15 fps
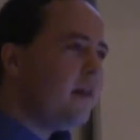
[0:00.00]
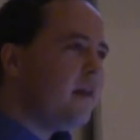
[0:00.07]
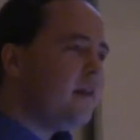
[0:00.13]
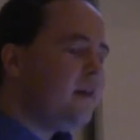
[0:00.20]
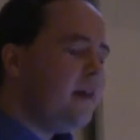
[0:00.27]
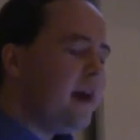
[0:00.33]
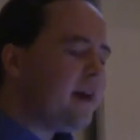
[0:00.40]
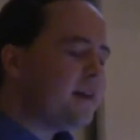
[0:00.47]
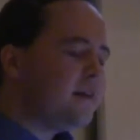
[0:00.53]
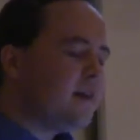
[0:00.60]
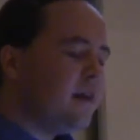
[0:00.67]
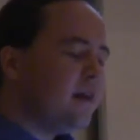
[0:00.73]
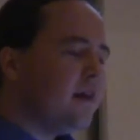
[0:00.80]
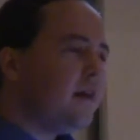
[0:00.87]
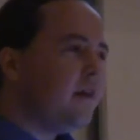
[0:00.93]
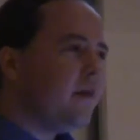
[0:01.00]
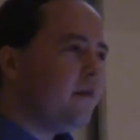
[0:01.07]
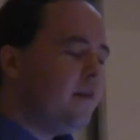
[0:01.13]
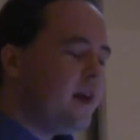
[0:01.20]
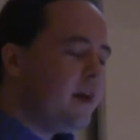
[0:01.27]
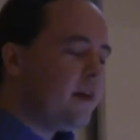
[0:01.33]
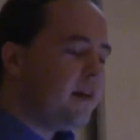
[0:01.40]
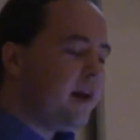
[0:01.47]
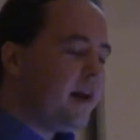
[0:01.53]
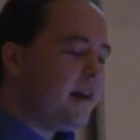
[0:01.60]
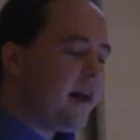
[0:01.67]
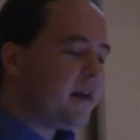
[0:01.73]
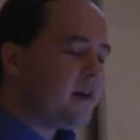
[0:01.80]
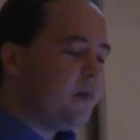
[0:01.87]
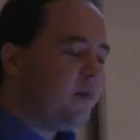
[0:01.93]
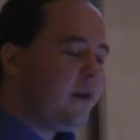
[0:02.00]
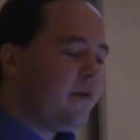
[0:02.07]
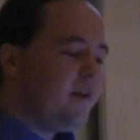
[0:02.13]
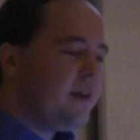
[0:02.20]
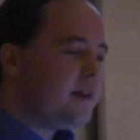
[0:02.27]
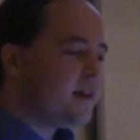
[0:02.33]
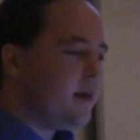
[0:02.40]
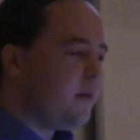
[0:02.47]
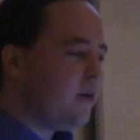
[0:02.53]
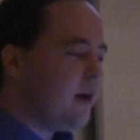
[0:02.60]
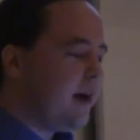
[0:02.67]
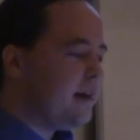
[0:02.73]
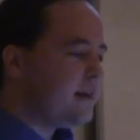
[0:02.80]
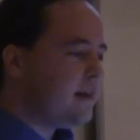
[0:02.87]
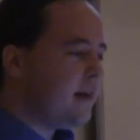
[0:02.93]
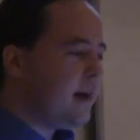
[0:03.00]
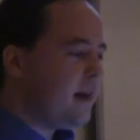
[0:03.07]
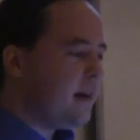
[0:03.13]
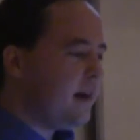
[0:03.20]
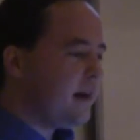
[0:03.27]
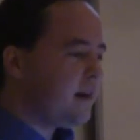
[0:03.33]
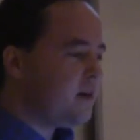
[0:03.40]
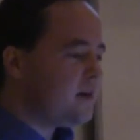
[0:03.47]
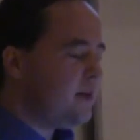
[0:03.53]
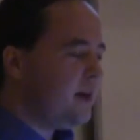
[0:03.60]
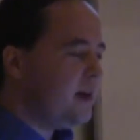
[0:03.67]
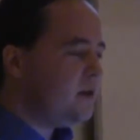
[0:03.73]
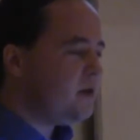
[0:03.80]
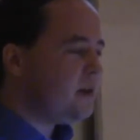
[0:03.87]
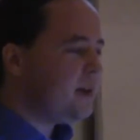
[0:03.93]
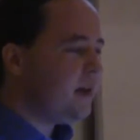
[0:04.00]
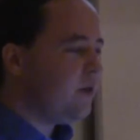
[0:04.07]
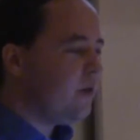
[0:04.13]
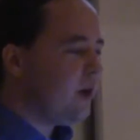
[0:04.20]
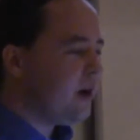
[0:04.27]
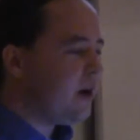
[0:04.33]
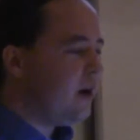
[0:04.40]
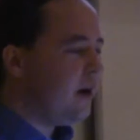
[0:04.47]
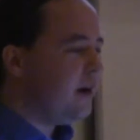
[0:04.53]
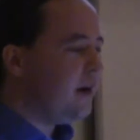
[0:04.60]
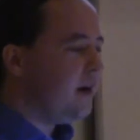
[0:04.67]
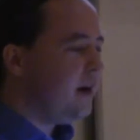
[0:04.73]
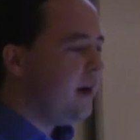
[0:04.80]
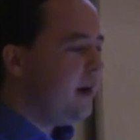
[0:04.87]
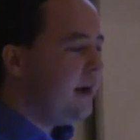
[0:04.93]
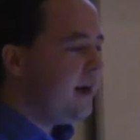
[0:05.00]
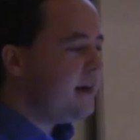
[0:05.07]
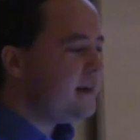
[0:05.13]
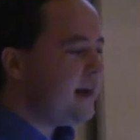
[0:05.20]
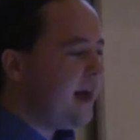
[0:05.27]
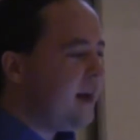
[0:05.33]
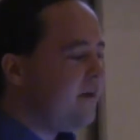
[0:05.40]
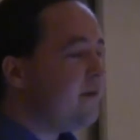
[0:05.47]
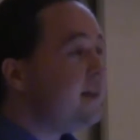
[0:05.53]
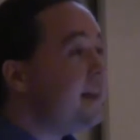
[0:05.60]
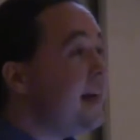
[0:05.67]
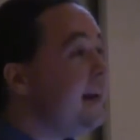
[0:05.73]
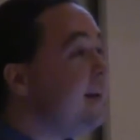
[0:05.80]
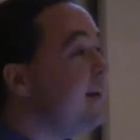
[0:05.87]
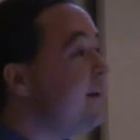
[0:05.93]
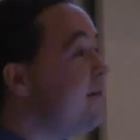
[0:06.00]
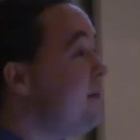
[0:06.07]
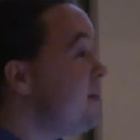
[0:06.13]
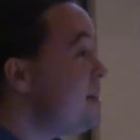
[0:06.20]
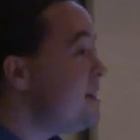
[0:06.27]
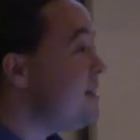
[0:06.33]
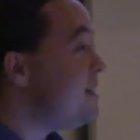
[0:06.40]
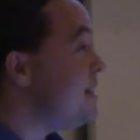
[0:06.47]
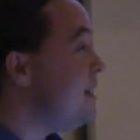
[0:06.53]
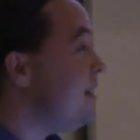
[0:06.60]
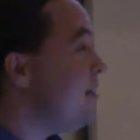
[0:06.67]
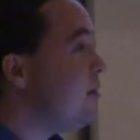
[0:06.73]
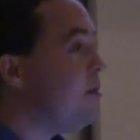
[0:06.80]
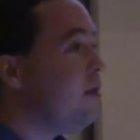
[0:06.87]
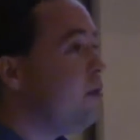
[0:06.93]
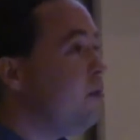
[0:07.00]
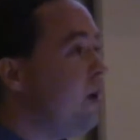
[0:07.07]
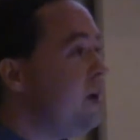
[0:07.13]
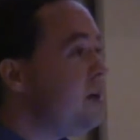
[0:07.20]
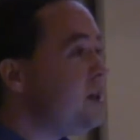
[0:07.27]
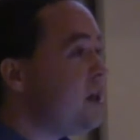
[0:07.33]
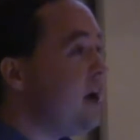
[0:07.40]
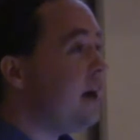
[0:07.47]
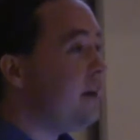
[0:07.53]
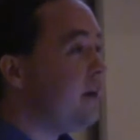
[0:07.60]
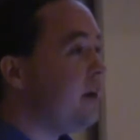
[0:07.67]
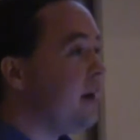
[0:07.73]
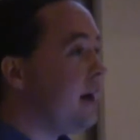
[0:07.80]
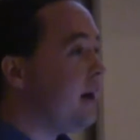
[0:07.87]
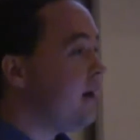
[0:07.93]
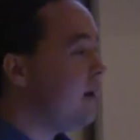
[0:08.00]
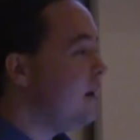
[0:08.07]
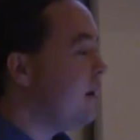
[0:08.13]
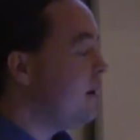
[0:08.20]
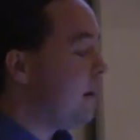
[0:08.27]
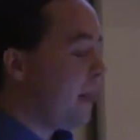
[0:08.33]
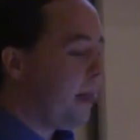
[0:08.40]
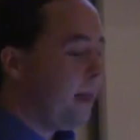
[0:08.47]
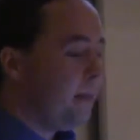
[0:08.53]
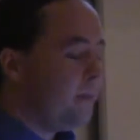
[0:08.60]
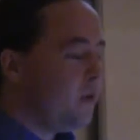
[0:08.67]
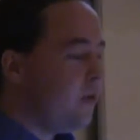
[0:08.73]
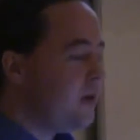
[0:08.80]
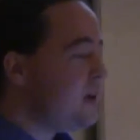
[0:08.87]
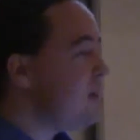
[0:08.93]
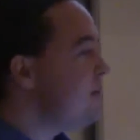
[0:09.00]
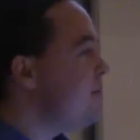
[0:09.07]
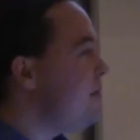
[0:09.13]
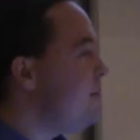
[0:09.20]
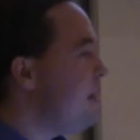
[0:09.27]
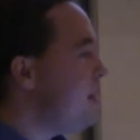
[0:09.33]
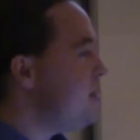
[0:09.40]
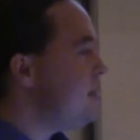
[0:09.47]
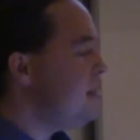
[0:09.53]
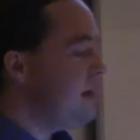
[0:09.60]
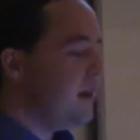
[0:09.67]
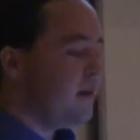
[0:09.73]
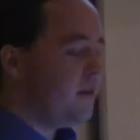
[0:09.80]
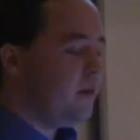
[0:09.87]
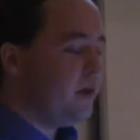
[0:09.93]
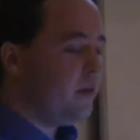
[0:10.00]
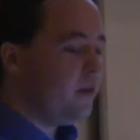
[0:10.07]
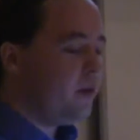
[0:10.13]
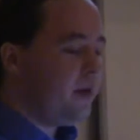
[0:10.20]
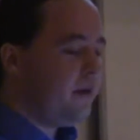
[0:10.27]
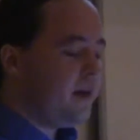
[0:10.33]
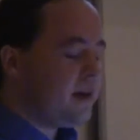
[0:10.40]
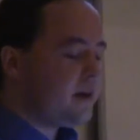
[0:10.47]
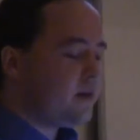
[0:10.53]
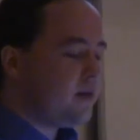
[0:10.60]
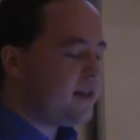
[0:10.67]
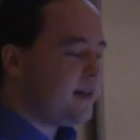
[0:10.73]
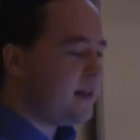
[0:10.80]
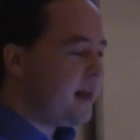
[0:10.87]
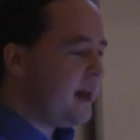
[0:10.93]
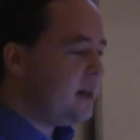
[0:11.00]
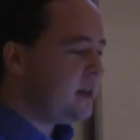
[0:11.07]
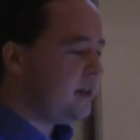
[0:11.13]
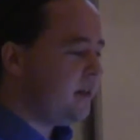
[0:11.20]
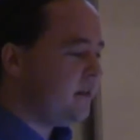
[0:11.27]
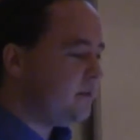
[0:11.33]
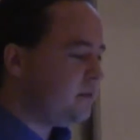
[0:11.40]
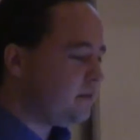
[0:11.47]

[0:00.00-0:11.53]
The next field that I'd like to briefly summarize that I think there's been interesting work on is that of data efficiency, or one-shot learning, which has been mentioned in the previous presentation.